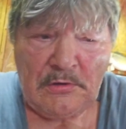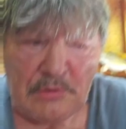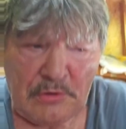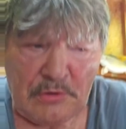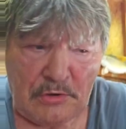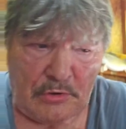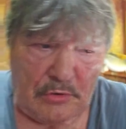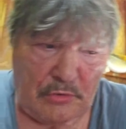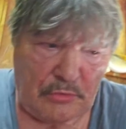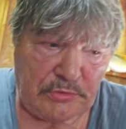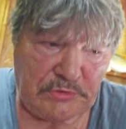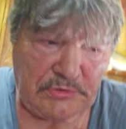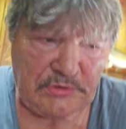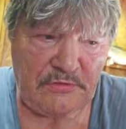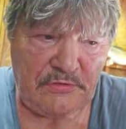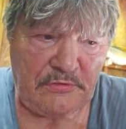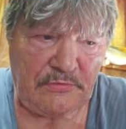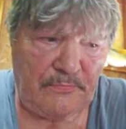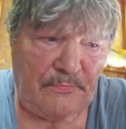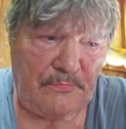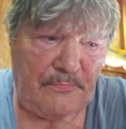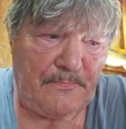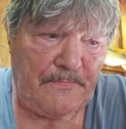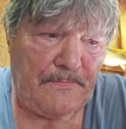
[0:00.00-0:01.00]

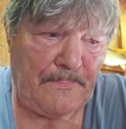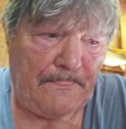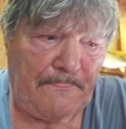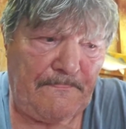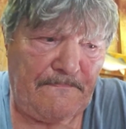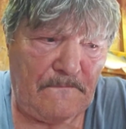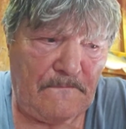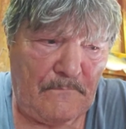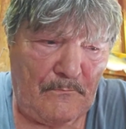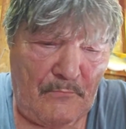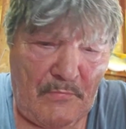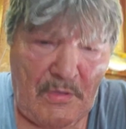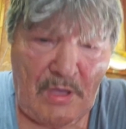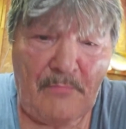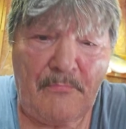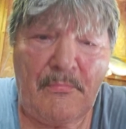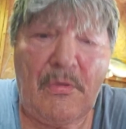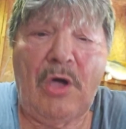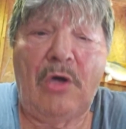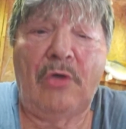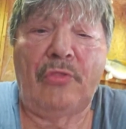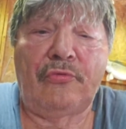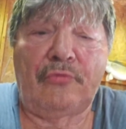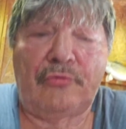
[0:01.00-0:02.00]
Okay, my
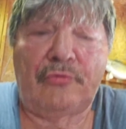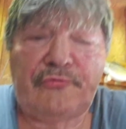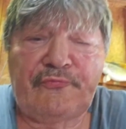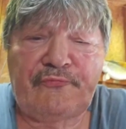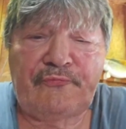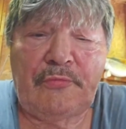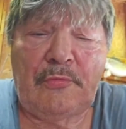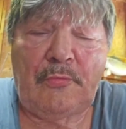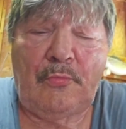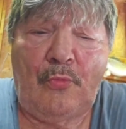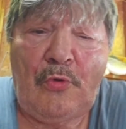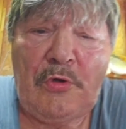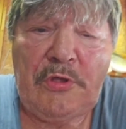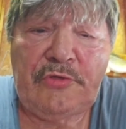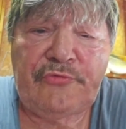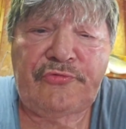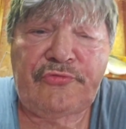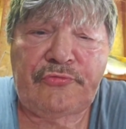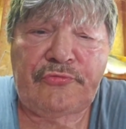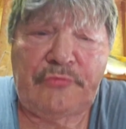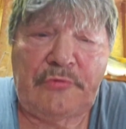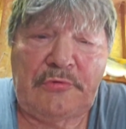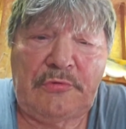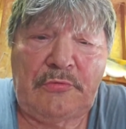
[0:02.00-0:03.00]
mother's from
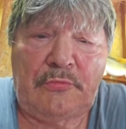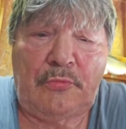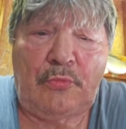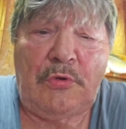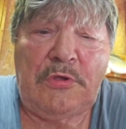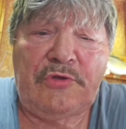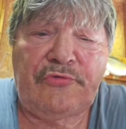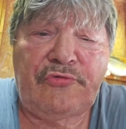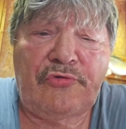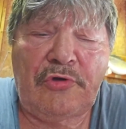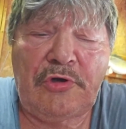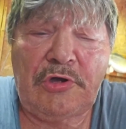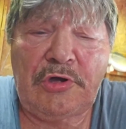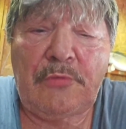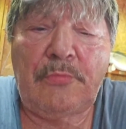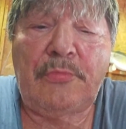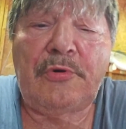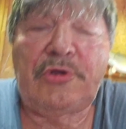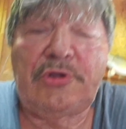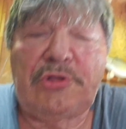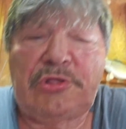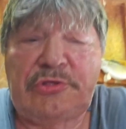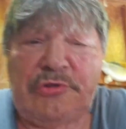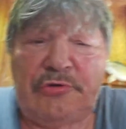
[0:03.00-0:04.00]
West
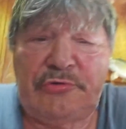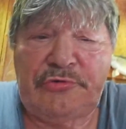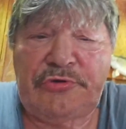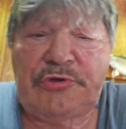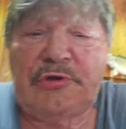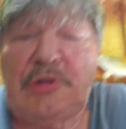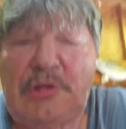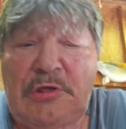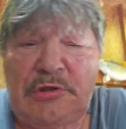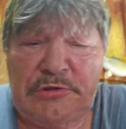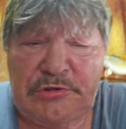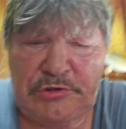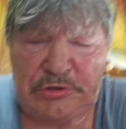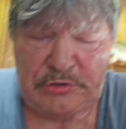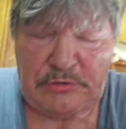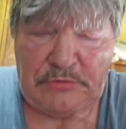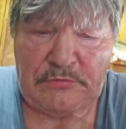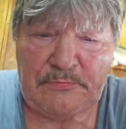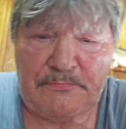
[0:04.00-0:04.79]
Liberty, Kentucky.